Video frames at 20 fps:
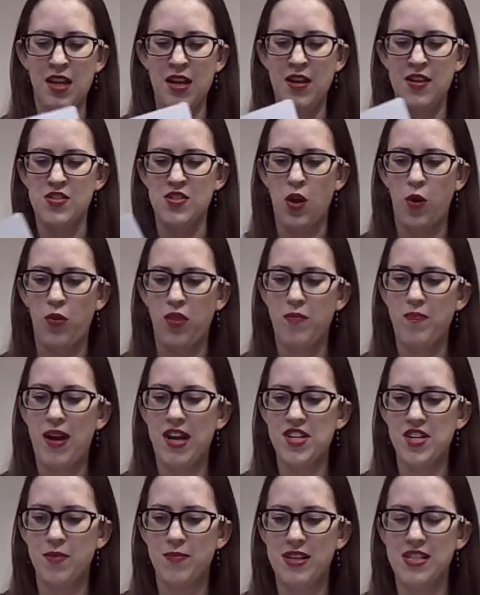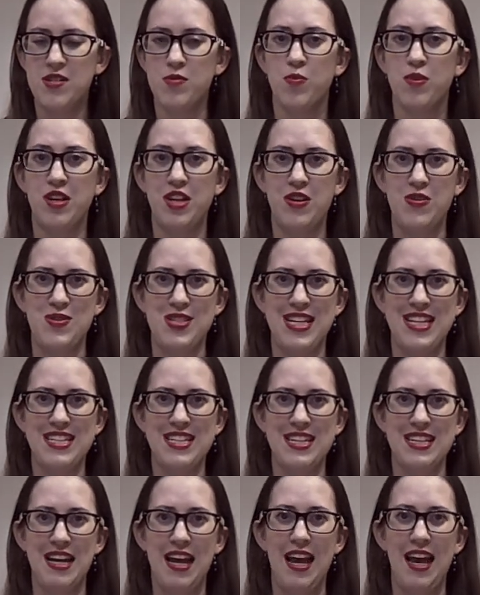So the measurements we're using
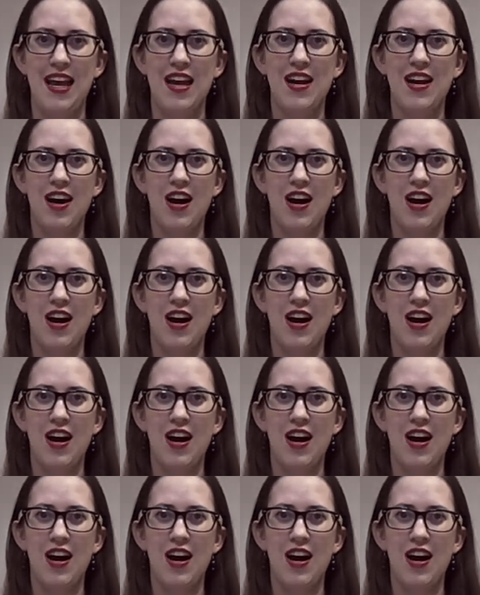today